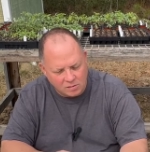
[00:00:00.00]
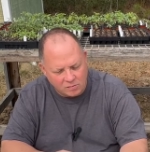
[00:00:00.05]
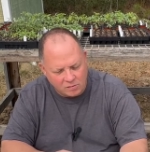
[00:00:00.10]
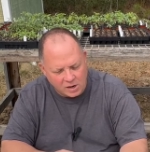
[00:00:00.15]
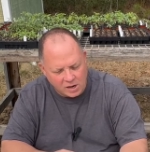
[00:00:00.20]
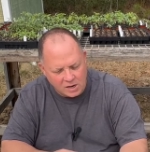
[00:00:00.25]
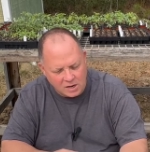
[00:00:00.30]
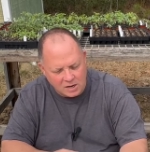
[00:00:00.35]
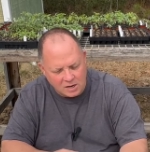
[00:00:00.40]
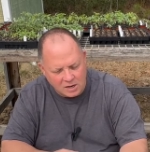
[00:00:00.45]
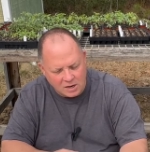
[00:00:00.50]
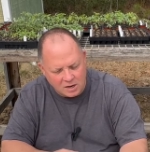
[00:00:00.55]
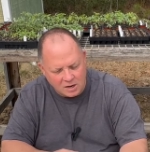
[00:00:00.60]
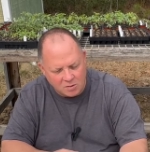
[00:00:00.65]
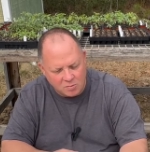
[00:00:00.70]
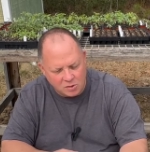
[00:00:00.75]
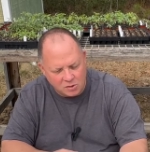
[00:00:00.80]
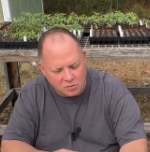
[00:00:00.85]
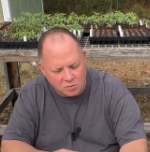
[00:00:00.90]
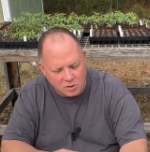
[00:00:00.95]
right in
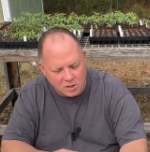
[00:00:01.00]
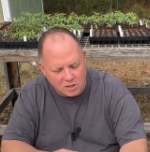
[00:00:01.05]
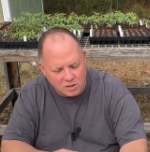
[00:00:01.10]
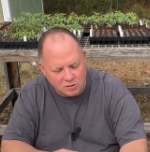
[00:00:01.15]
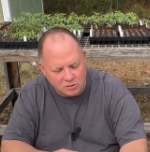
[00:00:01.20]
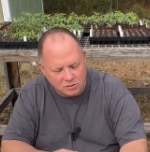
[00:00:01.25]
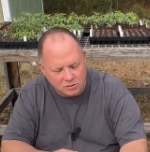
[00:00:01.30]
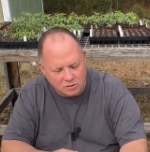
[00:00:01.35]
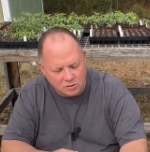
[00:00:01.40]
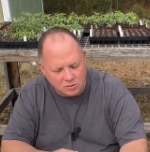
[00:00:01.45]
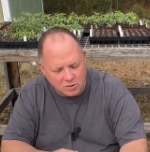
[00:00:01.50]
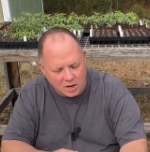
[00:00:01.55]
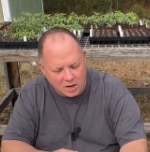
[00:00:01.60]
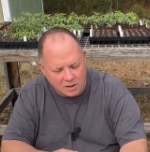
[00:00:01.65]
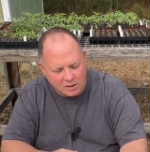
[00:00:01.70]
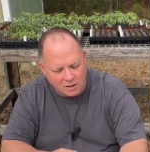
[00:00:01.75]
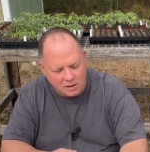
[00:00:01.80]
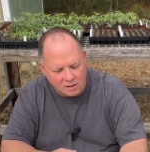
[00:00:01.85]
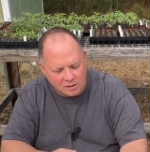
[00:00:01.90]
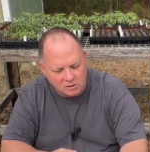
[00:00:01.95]
here between those two
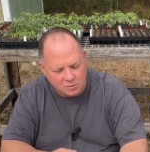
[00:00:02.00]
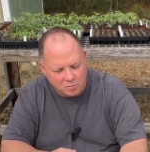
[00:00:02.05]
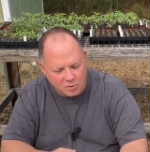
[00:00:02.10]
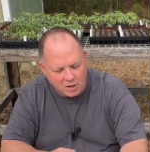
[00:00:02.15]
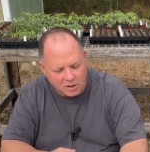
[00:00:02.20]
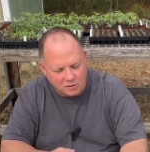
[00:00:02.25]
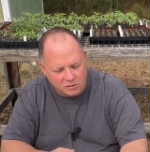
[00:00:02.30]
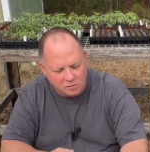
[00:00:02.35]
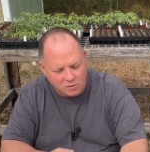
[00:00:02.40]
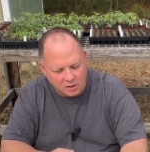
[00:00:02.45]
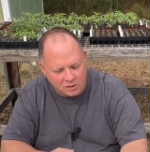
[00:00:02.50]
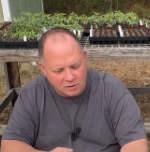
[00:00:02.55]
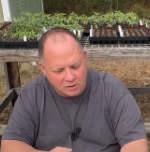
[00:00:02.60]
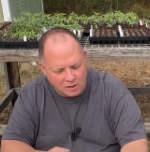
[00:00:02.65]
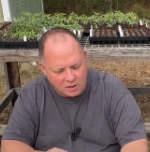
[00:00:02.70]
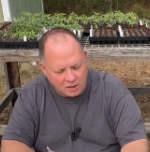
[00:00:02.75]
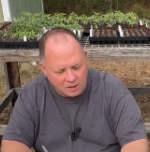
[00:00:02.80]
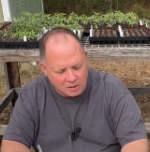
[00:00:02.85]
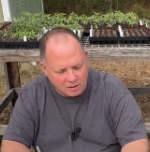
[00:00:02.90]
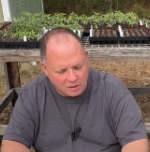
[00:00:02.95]
sprouts right
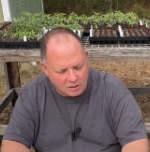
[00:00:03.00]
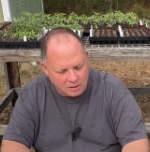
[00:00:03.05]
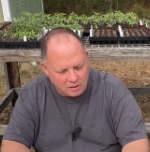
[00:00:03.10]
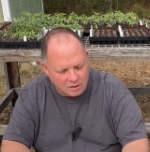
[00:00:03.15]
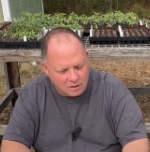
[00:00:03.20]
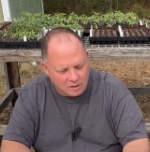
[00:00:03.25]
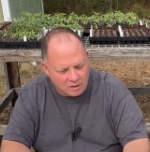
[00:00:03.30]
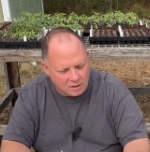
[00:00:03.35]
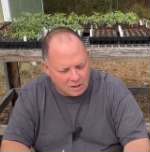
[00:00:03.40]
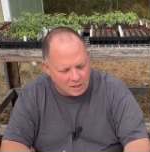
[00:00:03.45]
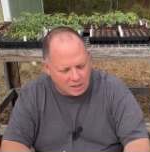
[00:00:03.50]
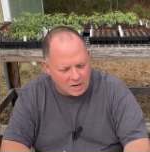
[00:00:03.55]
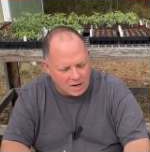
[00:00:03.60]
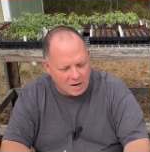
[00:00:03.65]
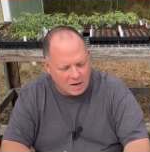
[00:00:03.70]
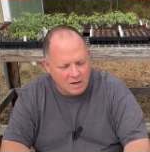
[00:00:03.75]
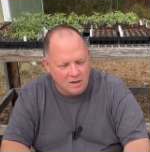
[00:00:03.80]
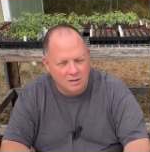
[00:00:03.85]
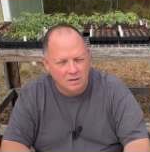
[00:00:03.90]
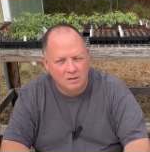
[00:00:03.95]
there.
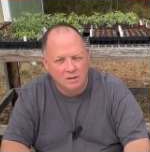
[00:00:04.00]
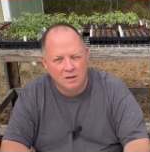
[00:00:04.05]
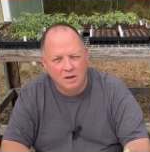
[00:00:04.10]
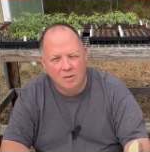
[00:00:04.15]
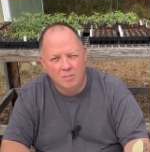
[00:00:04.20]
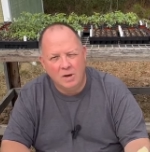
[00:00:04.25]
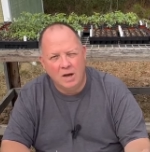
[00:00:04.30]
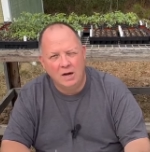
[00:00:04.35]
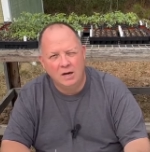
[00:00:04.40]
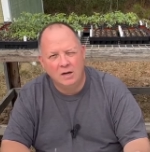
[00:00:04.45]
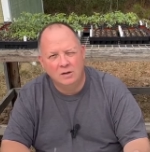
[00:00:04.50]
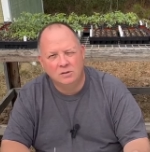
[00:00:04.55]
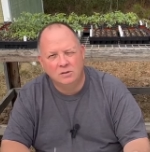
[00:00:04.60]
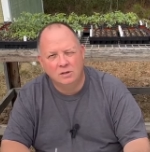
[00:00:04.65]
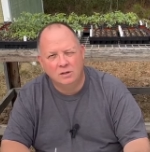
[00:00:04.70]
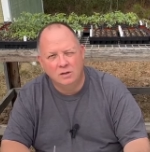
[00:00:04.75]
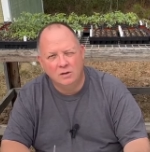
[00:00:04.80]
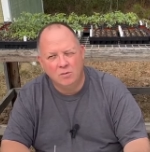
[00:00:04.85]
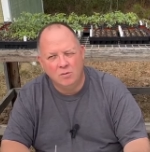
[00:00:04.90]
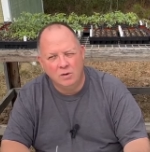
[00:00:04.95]
Again, I'm not
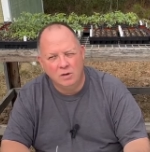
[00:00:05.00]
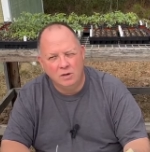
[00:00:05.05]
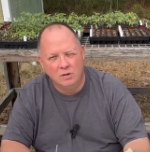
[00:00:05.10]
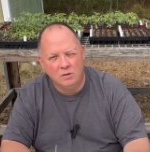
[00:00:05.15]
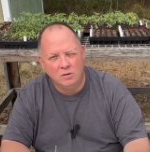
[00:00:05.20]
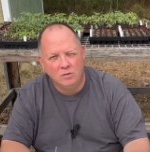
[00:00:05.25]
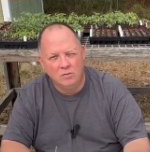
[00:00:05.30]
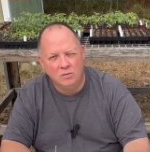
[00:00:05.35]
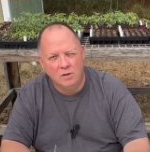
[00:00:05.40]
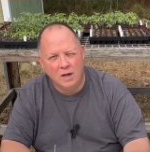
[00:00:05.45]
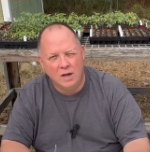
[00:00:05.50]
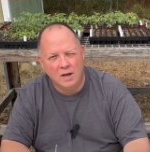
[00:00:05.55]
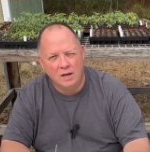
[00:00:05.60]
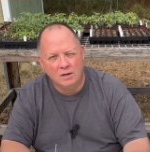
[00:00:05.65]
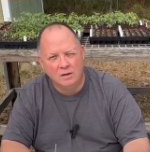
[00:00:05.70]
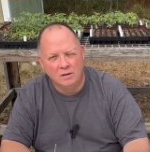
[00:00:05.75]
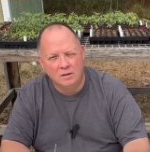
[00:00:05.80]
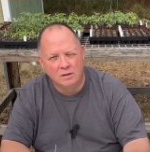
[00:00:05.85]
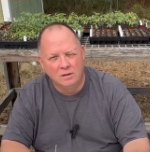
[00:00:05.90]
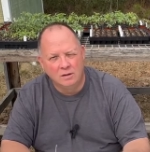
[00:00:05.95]
necessarily going to do
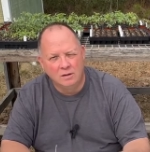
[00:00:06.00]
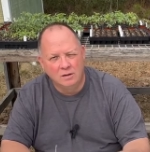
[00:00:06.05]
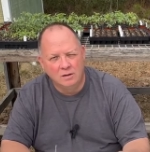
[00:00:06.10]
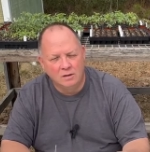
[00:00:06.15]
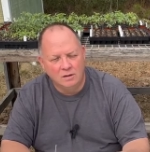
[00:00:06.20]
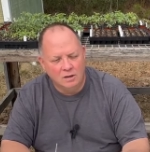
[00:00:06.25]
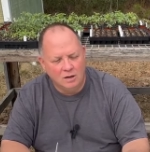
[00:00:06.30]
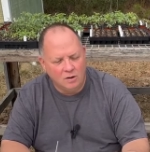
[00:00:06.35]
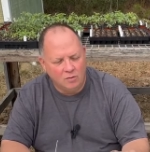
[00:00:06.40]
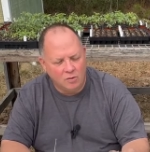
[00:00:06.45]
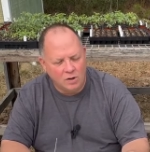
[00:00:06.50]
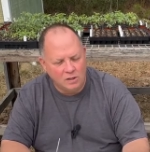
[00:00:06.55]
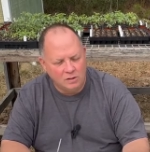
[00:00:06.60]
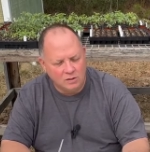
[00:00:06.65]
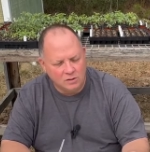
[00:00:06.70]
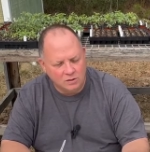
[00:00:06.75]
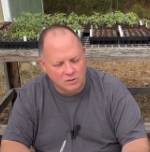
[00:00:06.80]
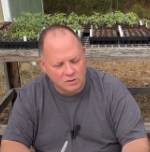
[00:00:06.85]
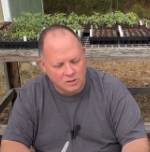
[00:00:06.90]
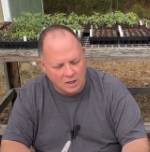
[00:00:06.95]
that right
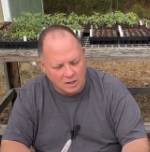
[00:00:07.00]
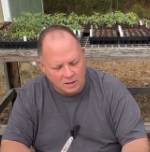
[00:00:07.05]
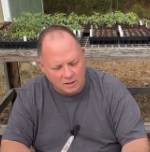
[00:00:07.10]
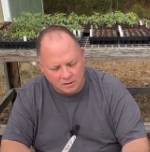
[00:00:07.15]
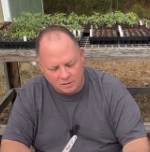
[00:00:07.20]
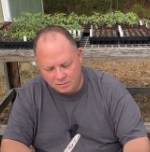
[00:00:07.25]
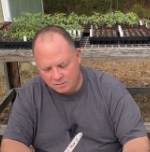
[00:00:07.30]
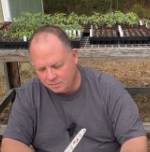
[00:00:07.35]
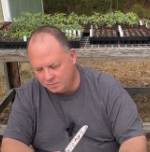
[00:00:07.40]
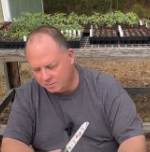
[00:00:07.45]
this second.